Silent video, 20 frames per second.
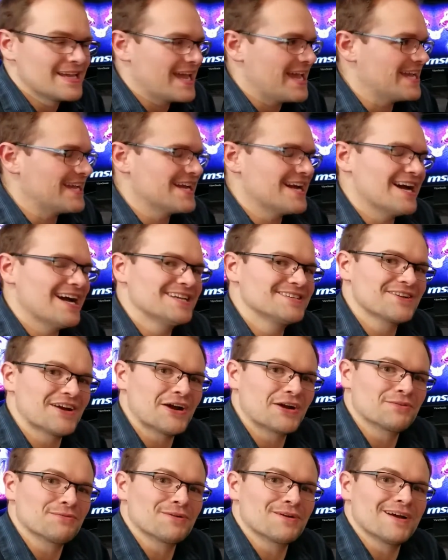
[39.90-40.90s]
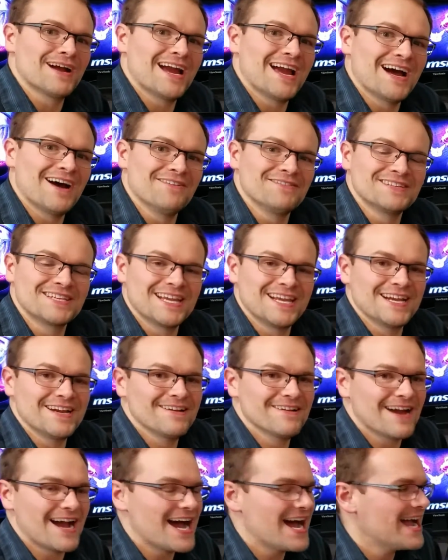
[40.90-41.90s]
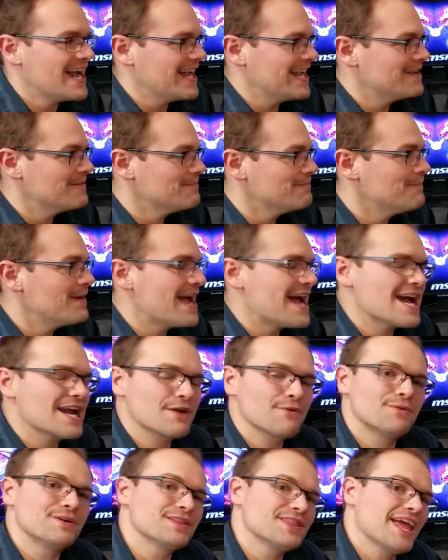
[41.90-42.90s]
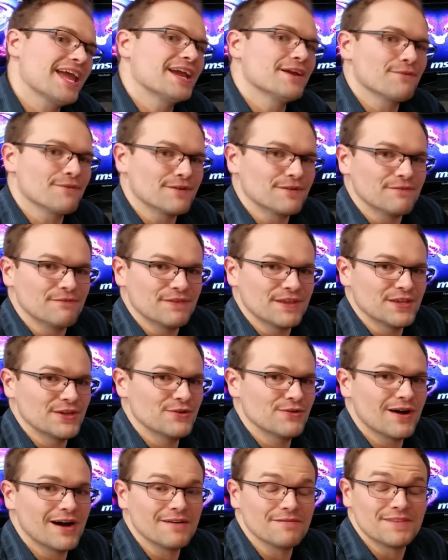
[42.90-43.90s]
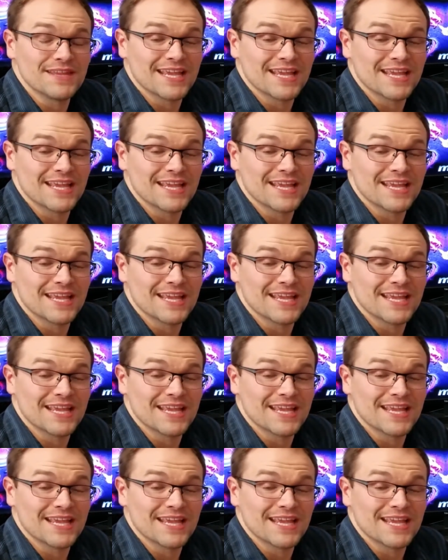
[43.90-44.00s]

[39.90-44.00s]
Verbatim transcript: Hey guys, Hardware Hound here. I am back with a review of